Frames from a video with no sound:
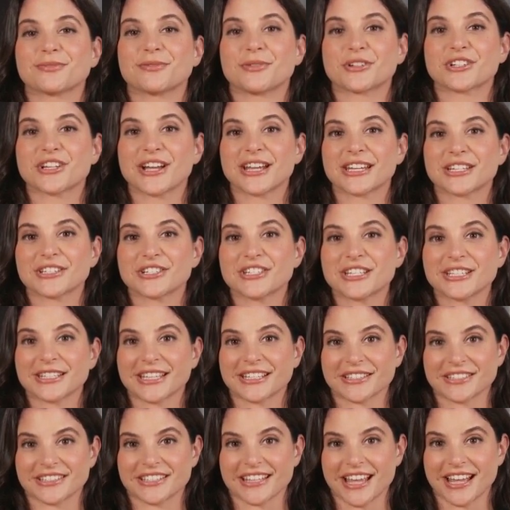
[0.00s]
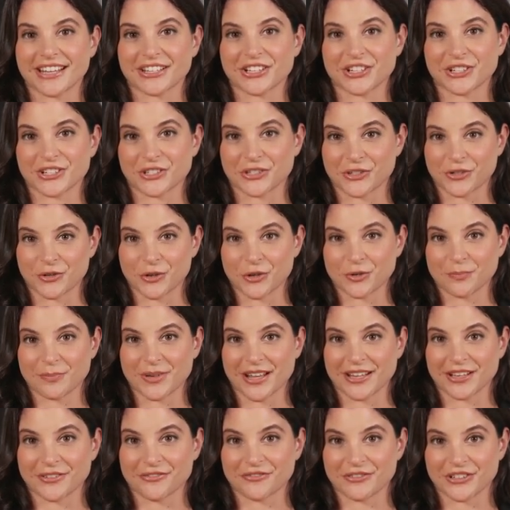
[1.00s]
Change in executor or
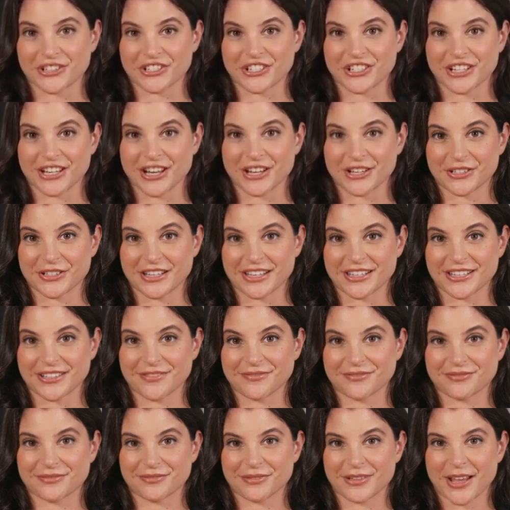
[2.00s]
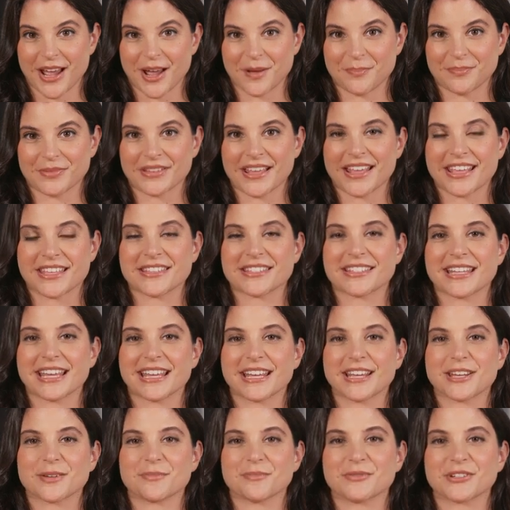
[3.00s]
beneficiary. Update
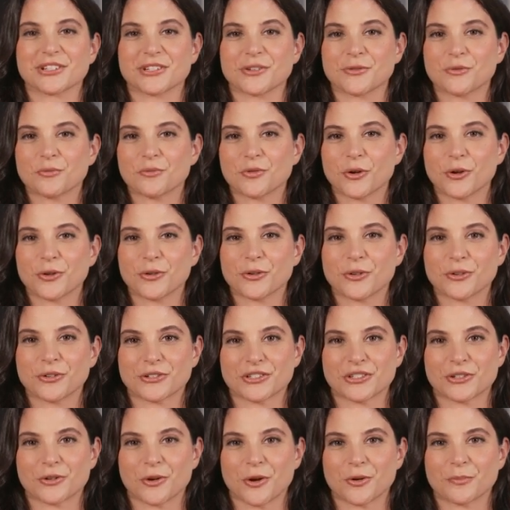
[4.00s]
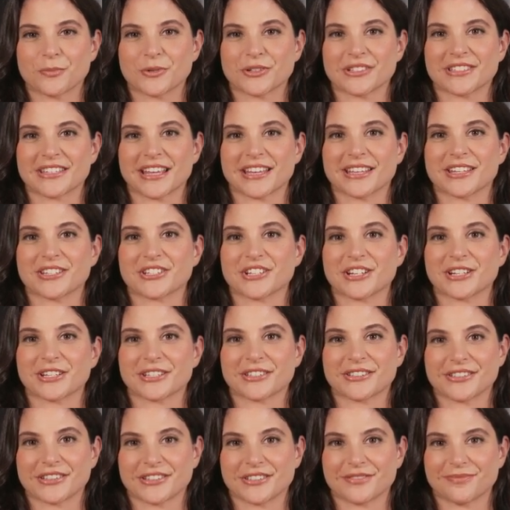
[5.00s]
names, roles, or
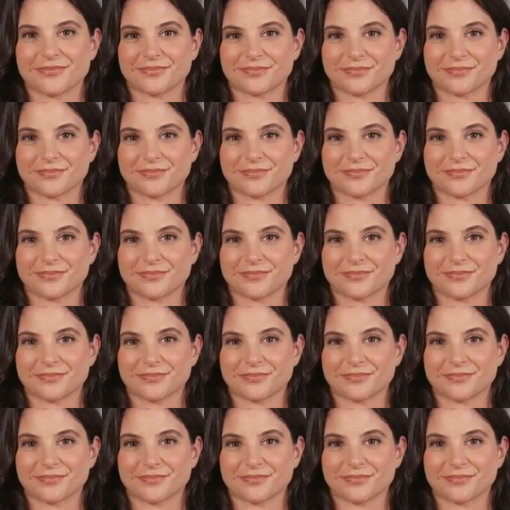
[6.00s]
percentages.